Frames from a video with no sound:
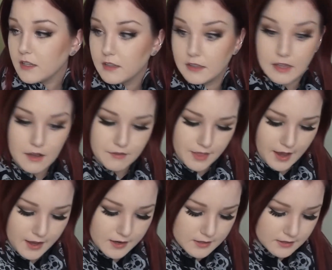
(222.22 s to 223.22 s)
Love
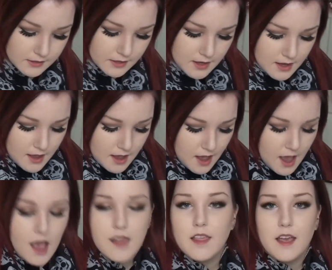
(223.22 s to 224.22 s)
that.
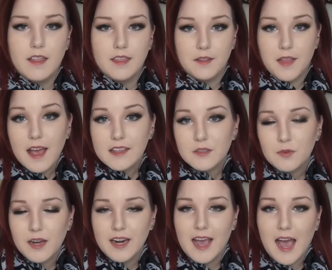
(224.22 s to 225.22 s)
And then the last
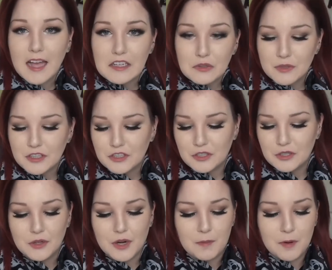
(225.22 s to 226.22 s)
one, I had to
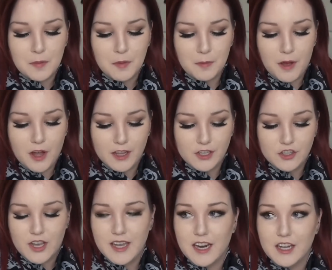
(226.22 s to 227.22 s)
include a purple
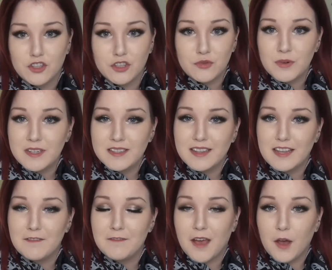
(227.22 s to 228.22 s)
polish, and I just
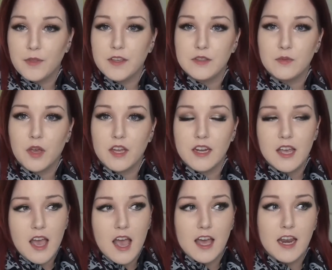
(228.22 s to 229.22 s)
recently found this one.
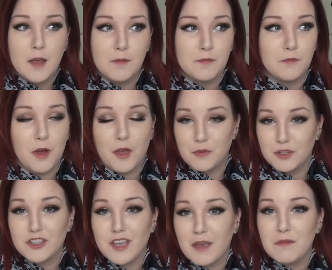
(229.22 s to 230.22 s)
I
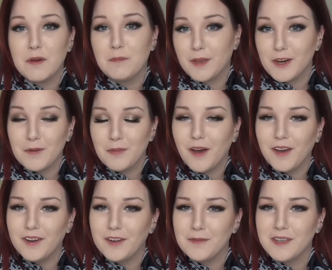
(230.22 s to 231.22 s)
wish it came in a bigger
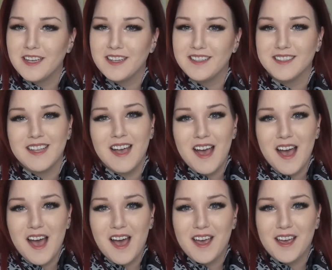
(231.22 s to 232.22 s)
bottle because
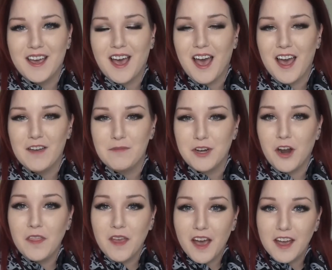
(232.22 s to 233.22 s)
I have been
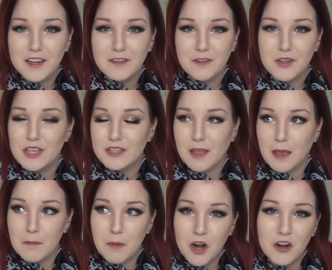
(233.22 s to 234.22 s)
on the hunt for this
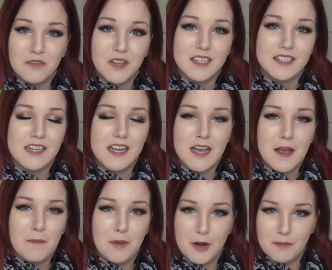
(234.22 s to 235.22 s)
like perfect
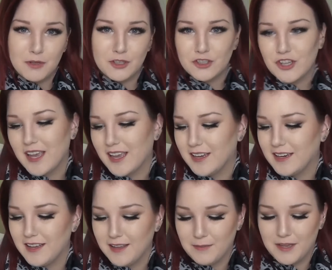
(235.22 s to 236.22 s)
purple
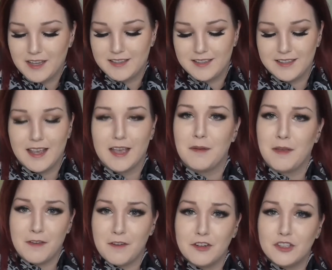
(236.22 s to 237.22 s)
shade because it's like my
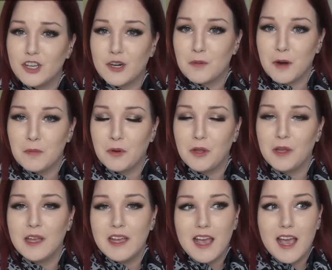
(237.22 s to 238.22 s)
favorite shade of
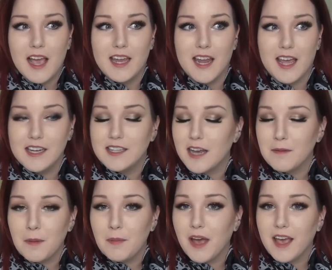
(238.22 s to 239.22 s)
purple, and
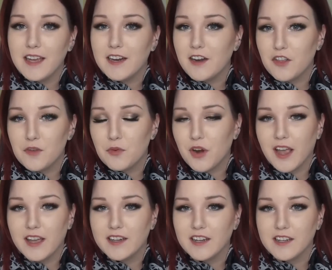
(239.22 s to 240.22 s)
anytime I buy it in another brand,